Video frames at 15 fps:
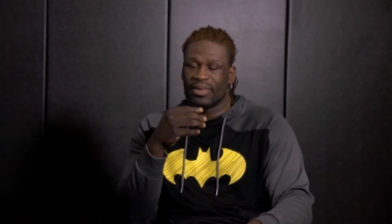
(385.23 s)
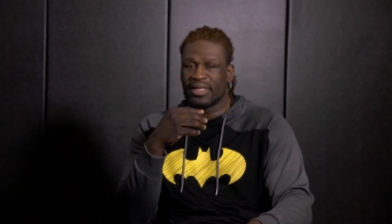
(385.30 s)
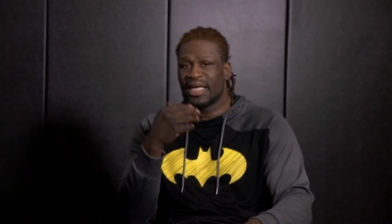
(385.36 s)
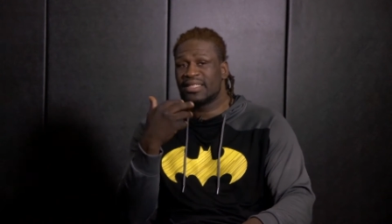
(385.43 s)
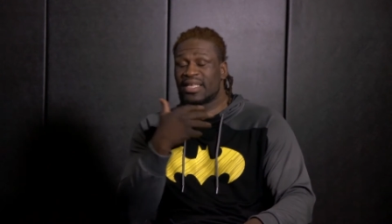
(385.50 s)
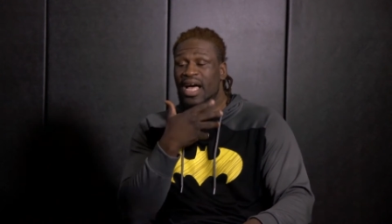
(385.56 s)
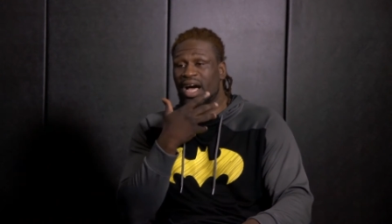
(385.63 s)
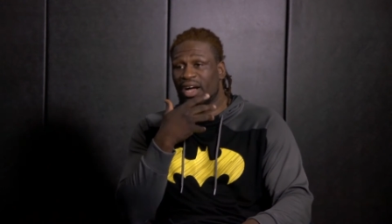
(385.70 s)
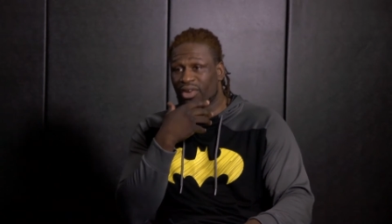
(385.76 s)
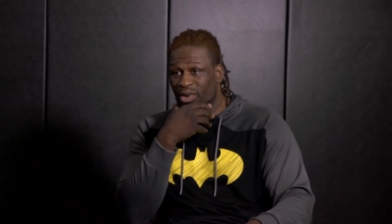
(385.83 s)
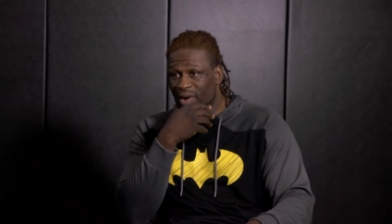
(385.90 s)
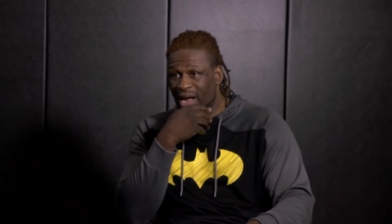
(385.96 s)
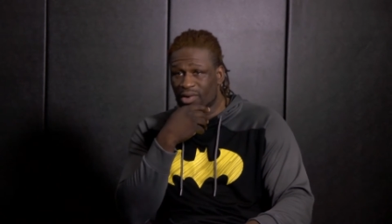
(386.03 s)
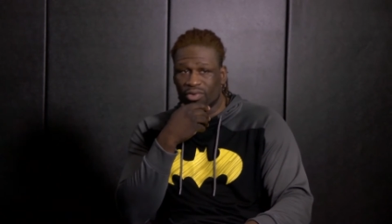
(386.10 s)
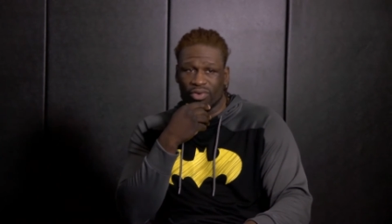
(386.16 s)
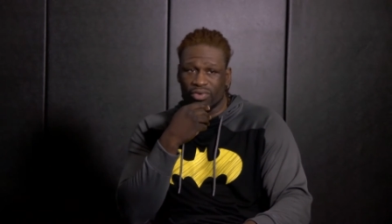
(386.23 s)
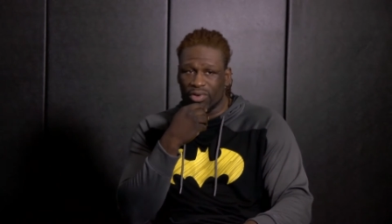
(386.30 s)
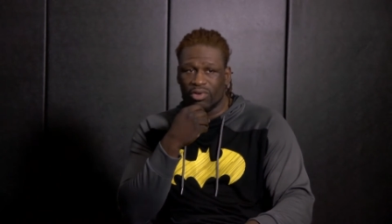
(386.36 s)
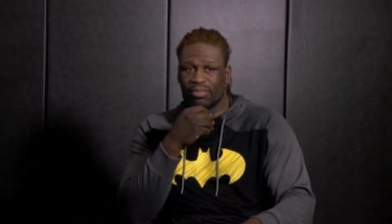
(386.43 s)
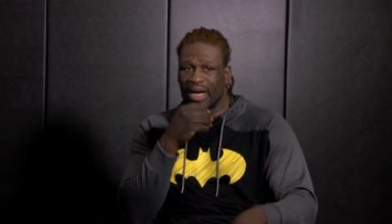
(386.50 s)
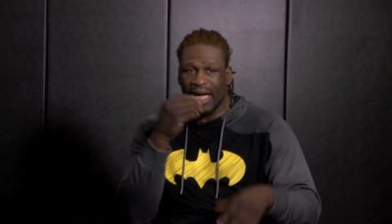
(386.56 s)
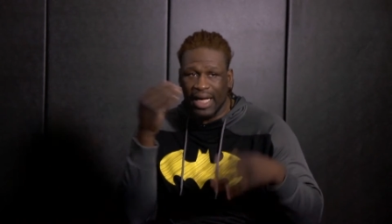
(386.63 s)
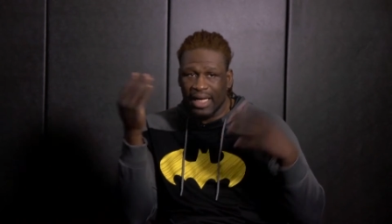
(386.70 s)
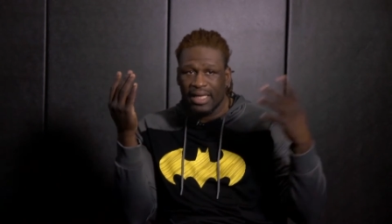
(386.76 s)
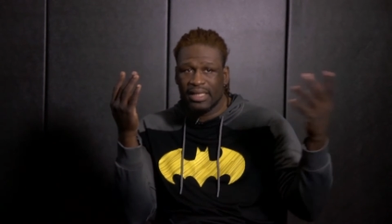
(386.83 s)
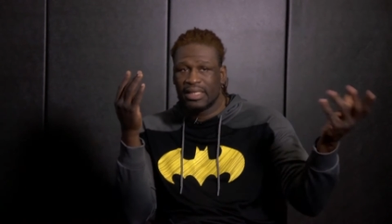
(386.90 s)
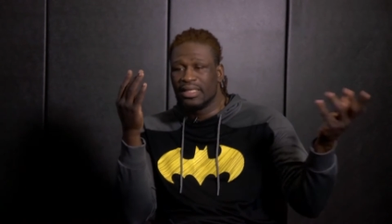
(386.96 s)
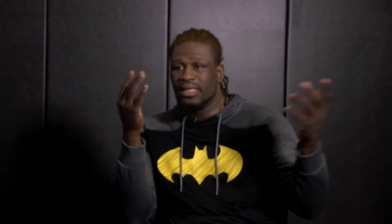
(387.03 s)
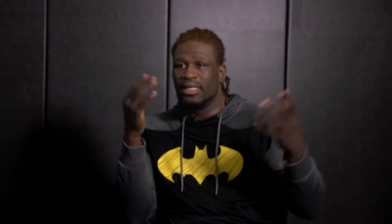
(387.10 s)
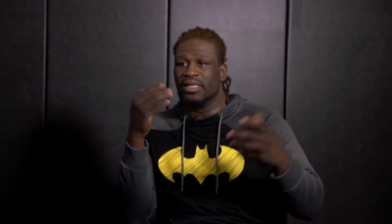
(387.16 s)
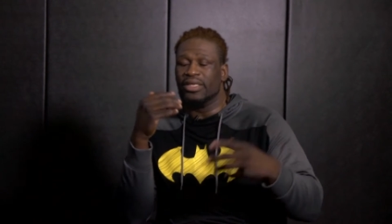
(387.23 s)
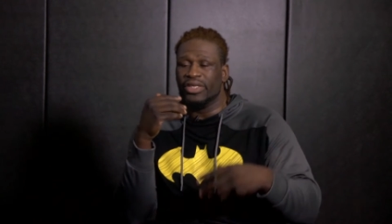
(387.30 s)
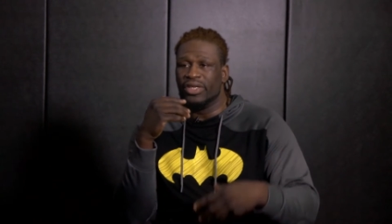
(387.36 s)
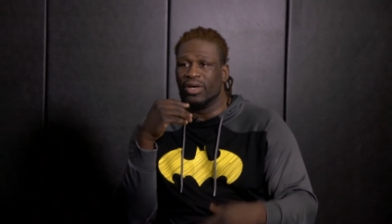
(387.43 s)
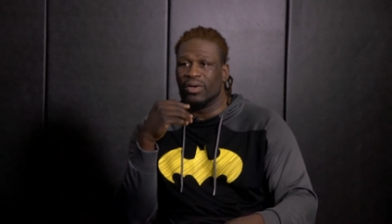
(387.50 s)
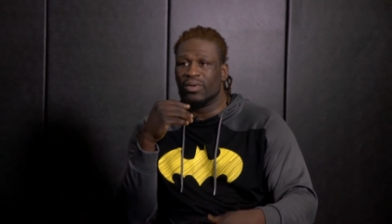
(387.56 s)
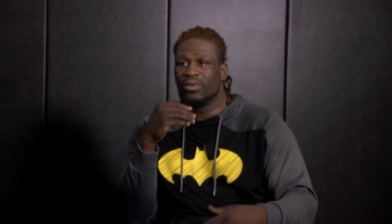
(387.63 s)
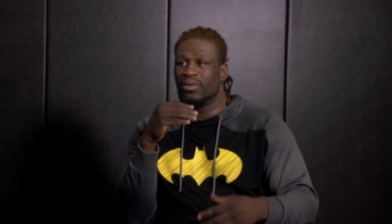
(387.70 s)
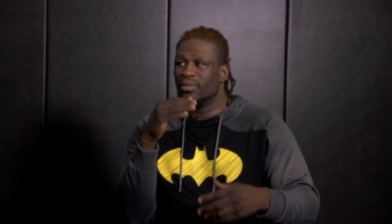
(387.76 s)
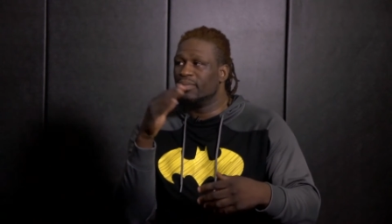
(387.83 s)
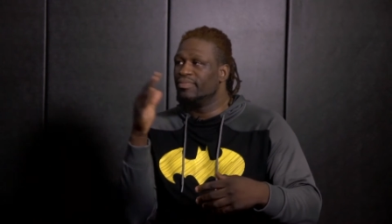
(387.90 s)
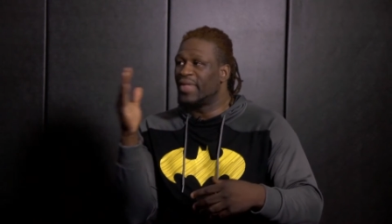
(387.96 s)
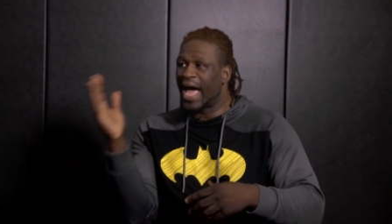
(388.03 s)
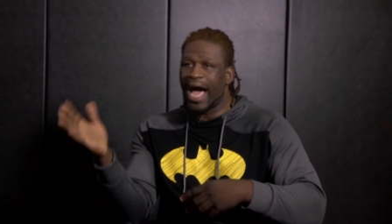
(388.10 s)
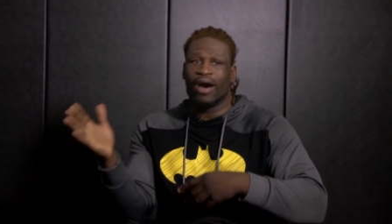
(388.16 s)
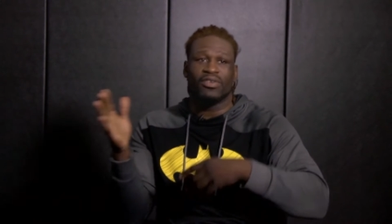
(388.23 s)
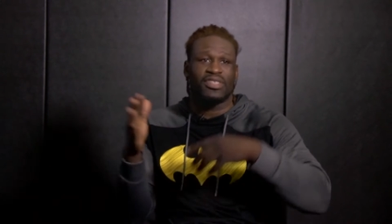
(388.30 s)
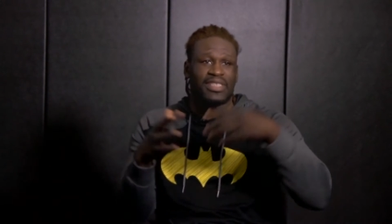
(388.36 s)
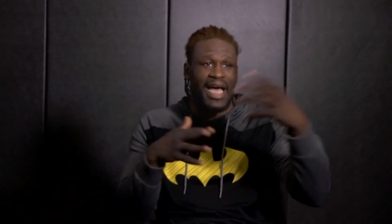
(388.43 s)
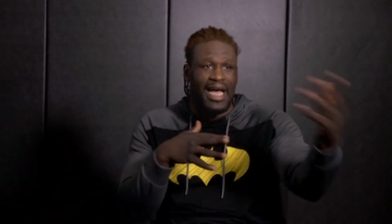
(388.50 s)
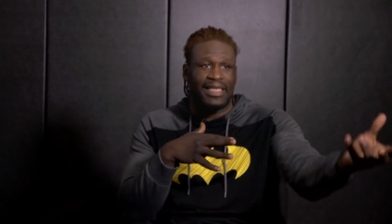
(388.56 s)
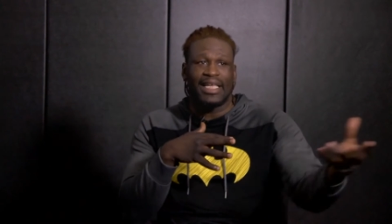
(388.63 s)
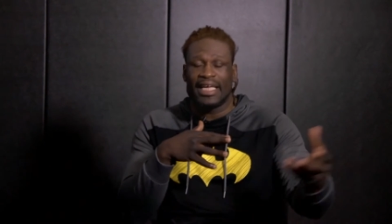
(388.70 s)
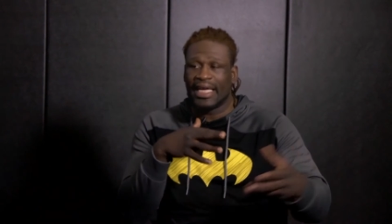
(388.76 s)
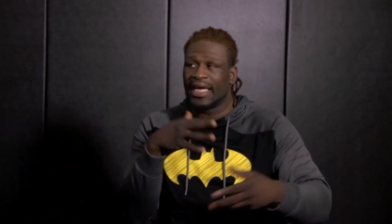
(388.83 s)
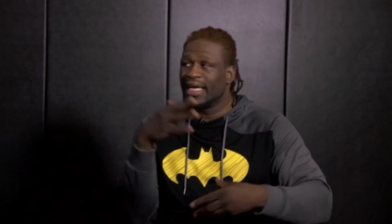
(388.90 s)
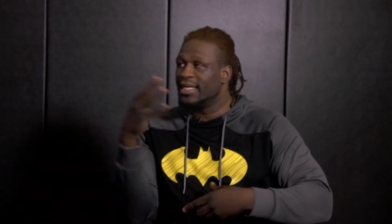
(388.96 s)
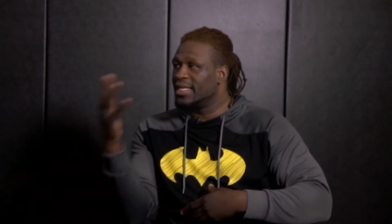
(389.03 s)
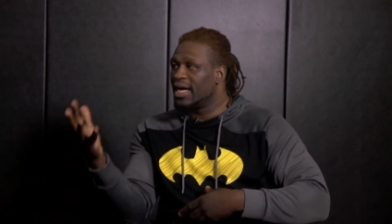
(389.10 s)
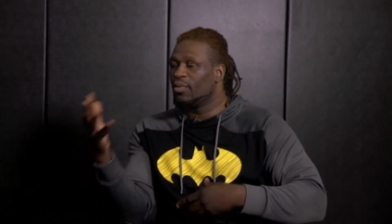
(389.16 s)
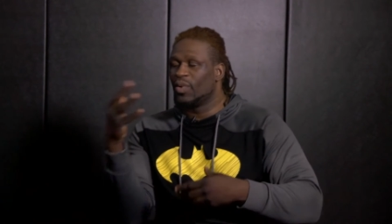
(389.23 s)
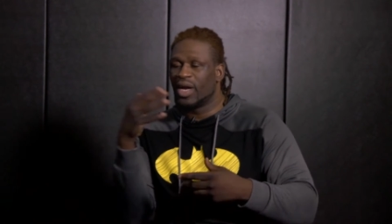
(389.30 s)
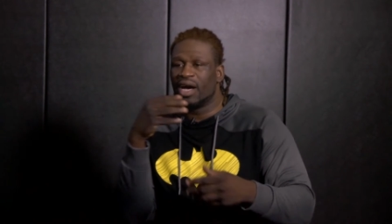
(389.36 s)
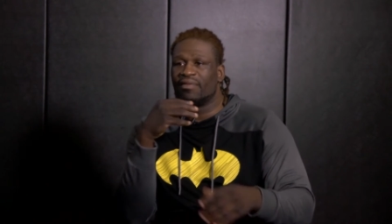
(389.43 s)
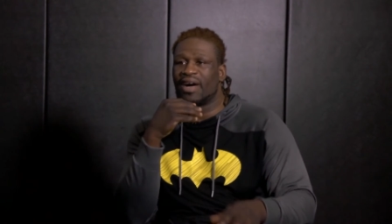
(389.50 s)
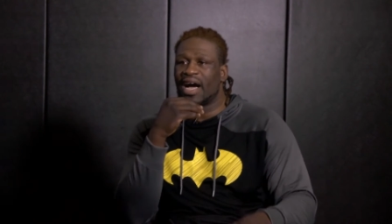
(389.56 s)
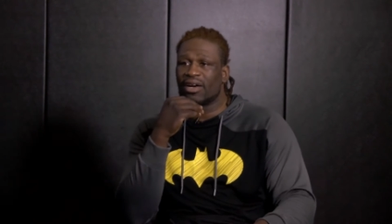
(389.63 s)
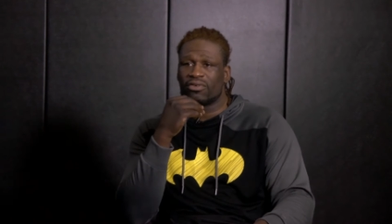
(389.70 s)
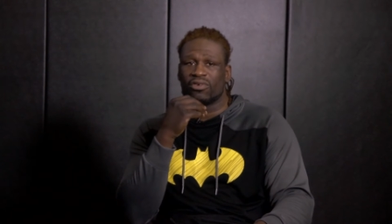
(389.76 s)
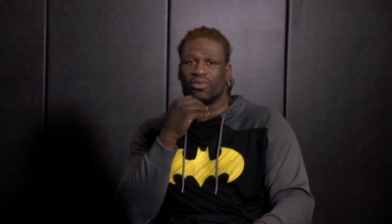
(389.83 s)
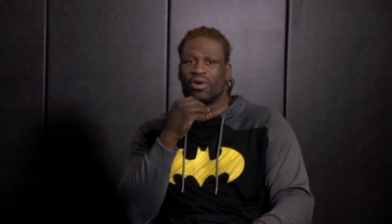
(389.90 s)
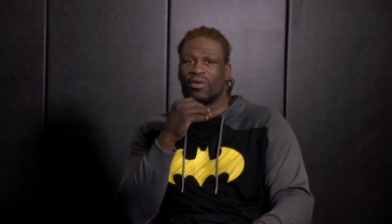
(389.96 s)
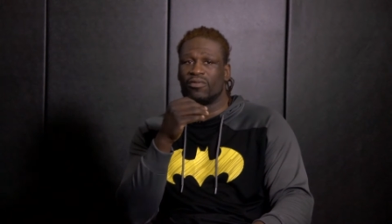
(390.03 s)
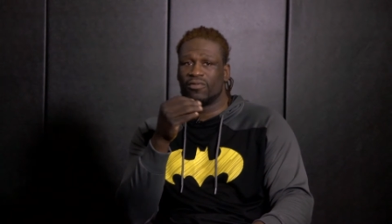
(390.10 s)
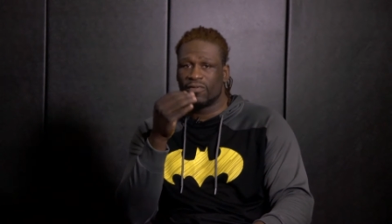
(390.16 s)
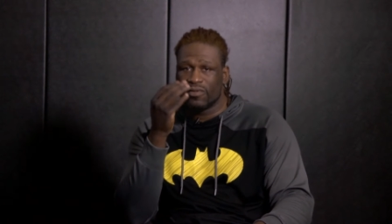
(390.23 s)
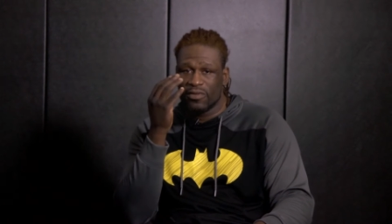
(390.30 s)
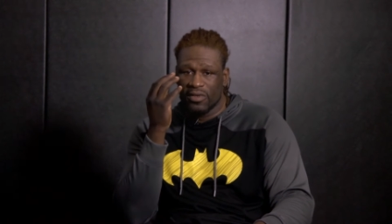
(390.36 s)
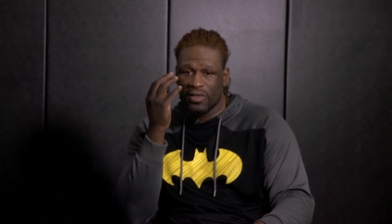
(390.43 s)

And that's how I grow. I don't grow by, you know, the outside, the end, that whatever. I grow off